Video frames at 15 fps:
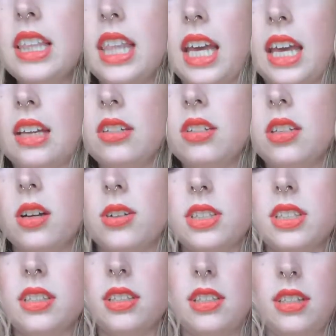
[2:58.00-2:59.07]
thing, so
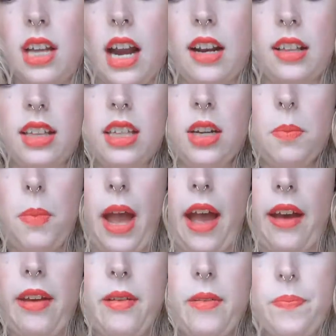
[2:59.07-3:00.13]
it's kind of like your
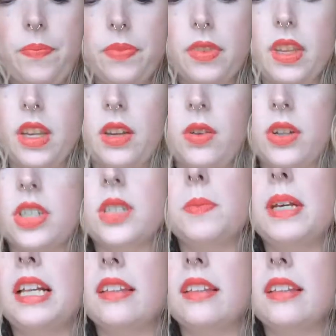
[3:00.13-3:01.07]
pet. You want to speak